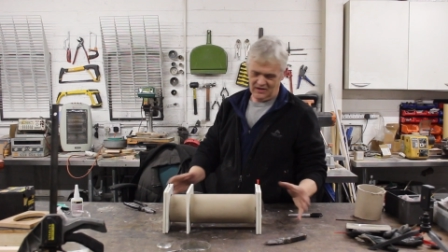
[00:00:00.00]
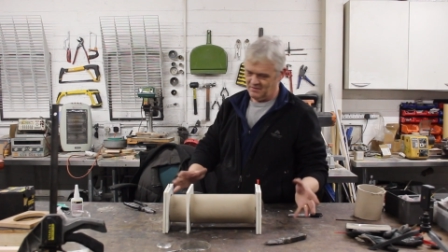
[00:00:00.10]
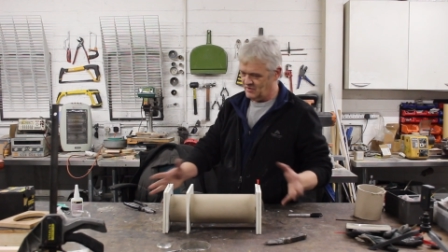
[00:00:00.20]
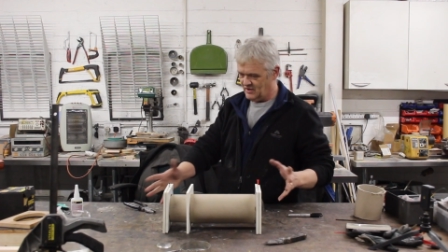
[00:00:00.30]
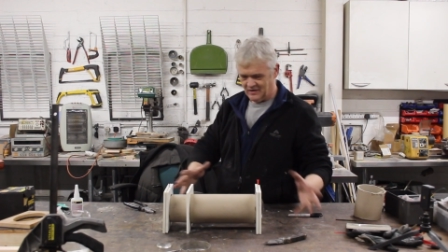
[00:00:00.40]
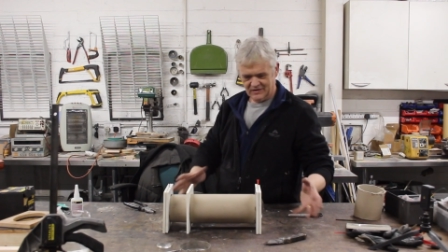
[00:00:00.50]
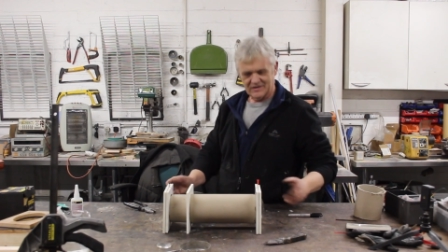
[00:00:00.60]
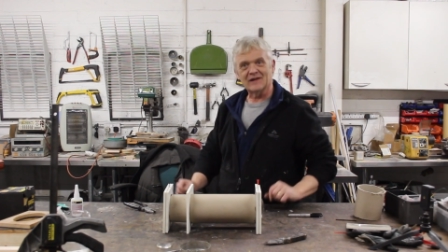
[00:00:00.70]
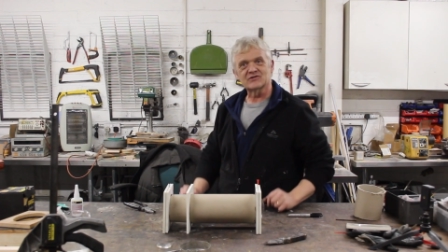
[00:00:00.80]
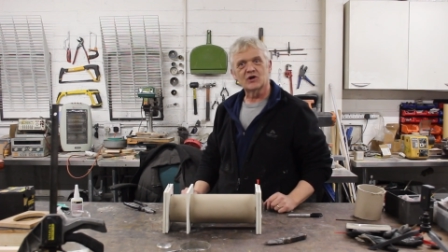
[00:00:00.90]
the
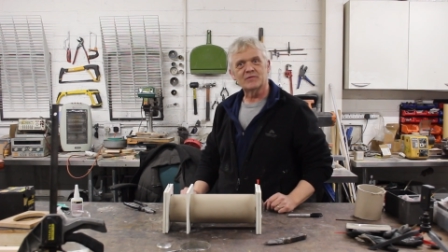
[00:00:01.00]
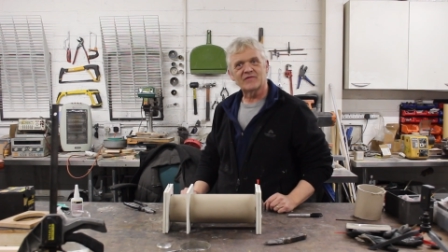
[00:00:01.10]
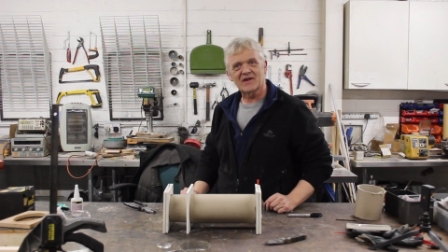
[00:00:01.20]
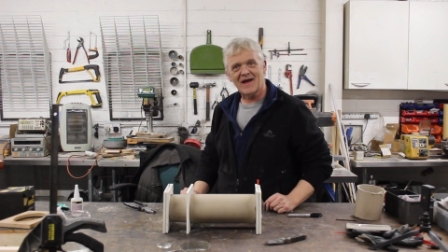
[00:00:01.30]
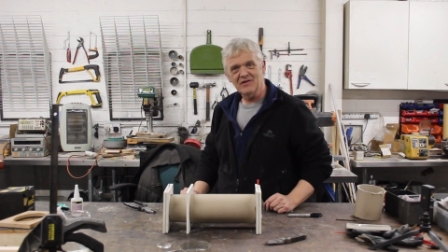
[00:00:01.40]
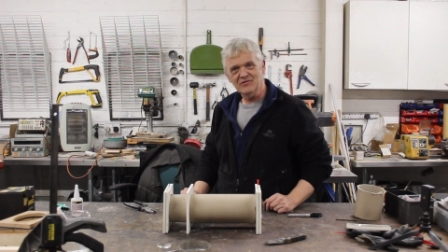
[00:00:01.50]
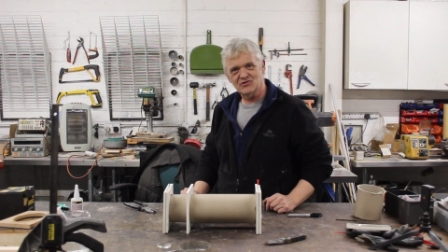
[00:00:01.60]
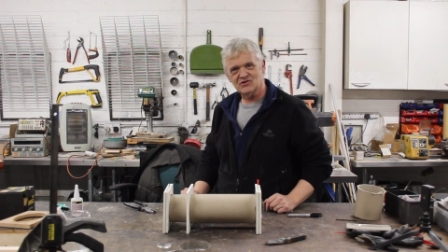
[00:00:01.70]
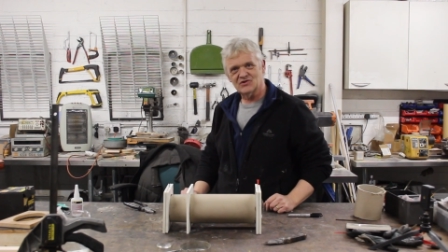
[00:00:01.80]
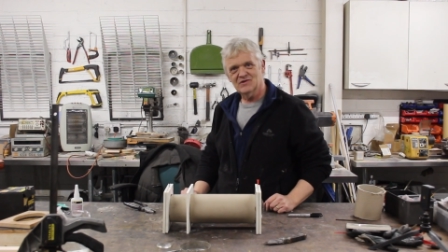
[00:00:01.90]
telescope if I can,
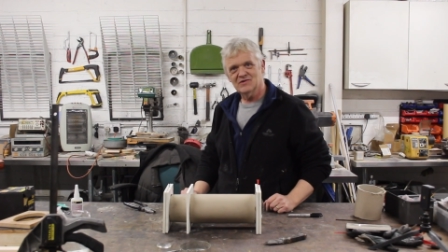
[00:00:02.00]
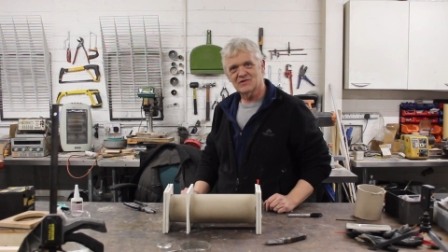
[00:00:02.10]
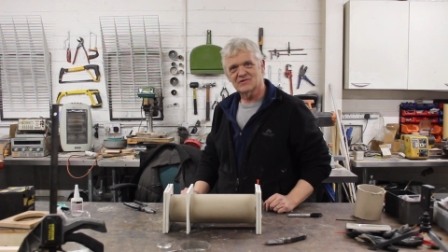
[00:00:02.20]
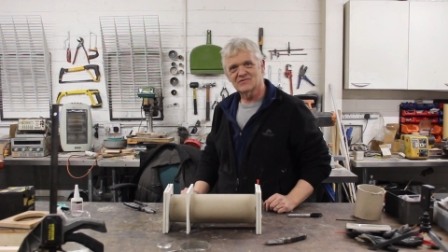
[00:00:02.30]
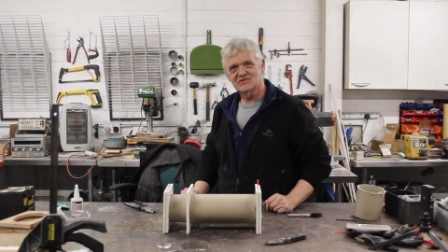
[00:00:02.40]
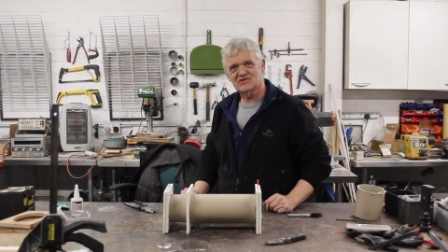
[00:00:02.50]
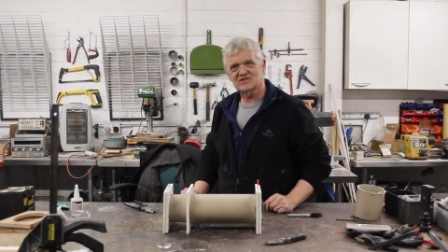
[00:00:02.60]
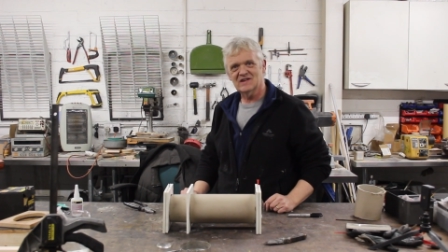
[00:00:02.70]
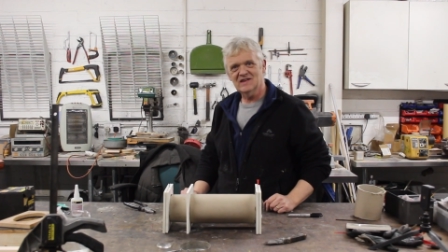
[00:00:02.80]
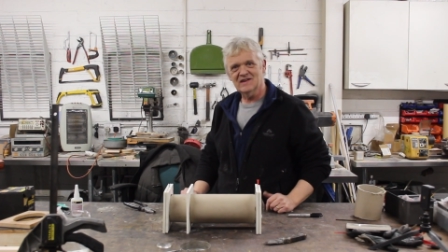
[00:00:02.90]
just so you can
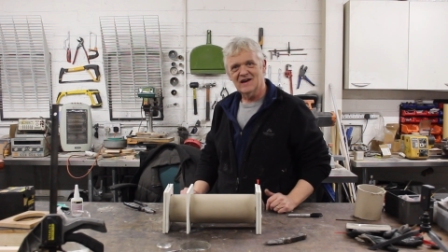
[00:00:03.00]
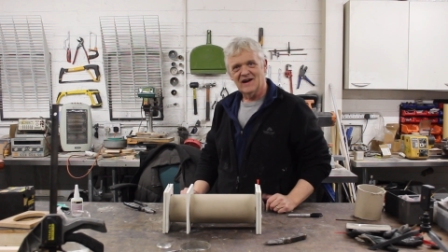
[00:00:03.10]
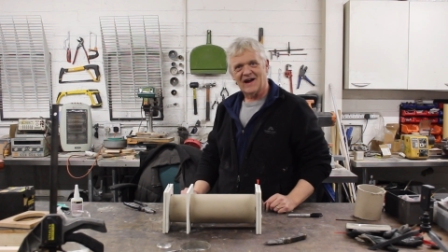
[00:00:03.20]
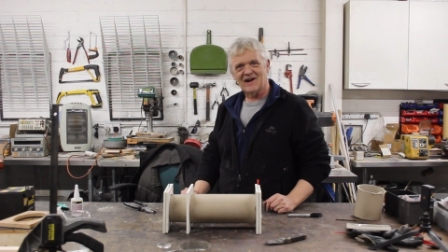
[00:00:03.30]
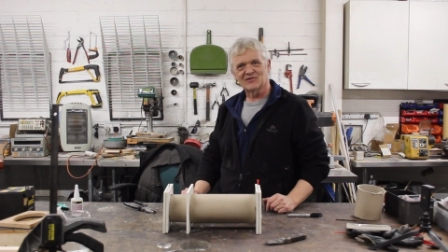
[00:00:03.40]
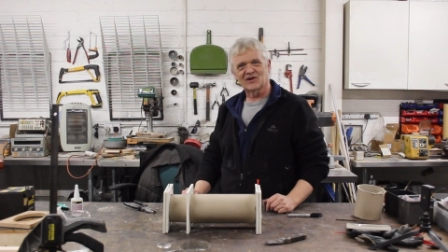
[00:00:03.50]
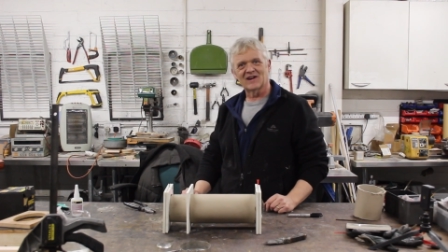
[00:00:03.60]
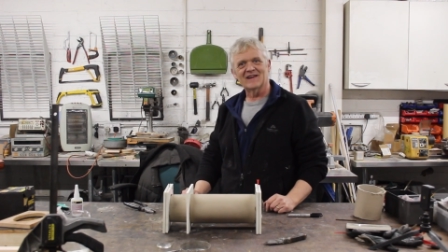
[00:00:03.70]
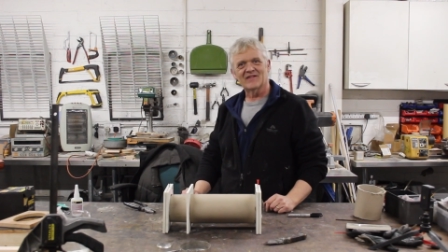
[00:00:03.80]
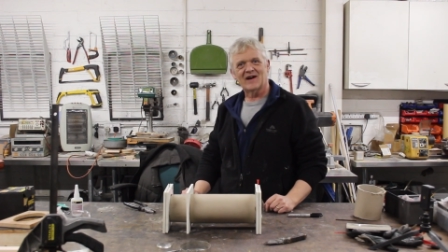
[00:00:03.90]
see how
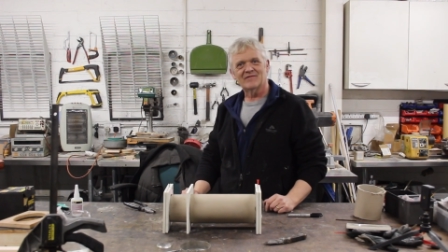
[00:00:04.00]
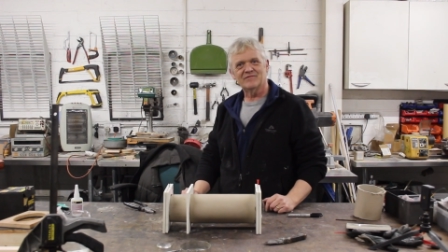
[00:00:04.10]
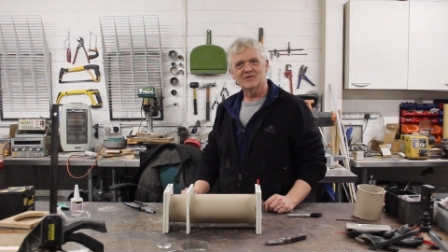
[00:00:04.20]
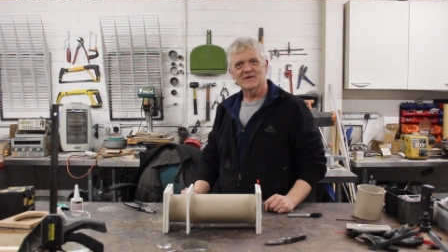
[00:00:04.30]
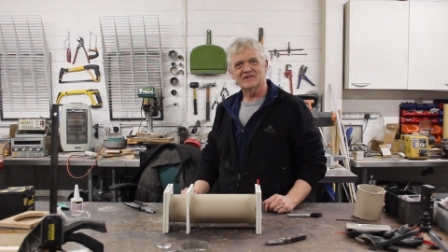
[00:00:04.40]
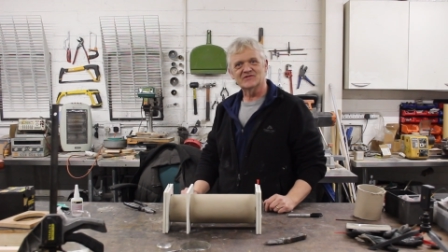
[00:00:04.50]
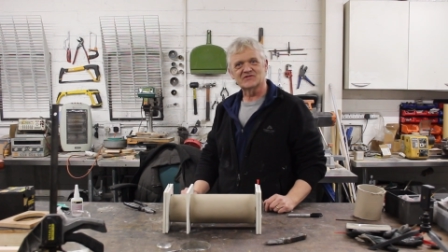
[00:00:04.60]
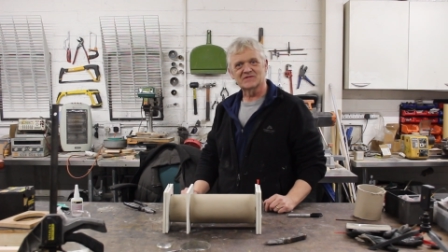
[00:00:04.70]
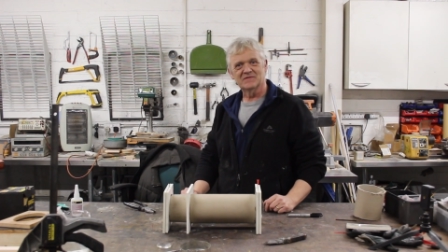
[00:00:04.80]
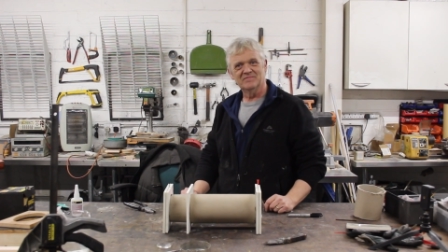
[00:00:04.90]
clear that view
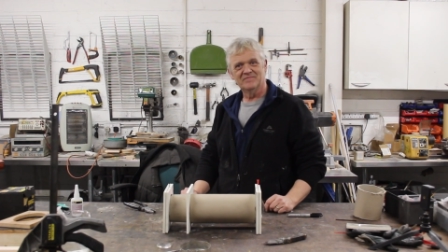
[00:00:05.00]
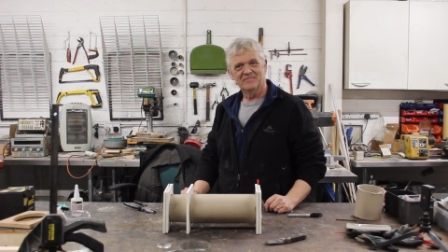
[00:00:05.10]
is.